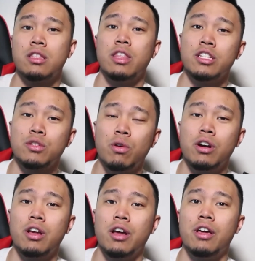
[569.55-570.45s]
This
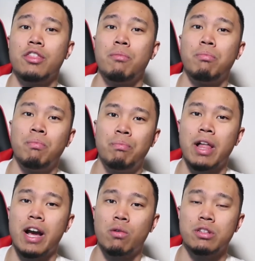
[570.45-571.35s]
one, another
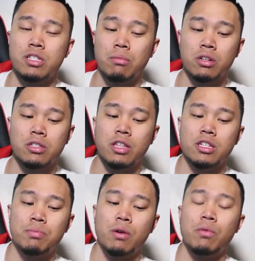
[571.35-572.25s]
black one similar to
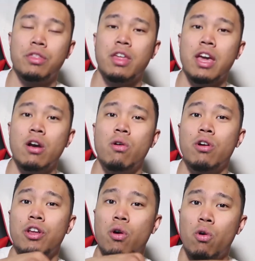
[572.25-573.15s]
this, but with
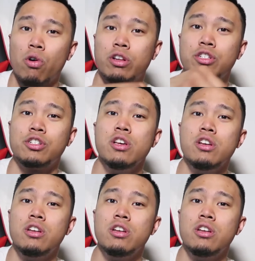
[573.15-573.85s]
an orange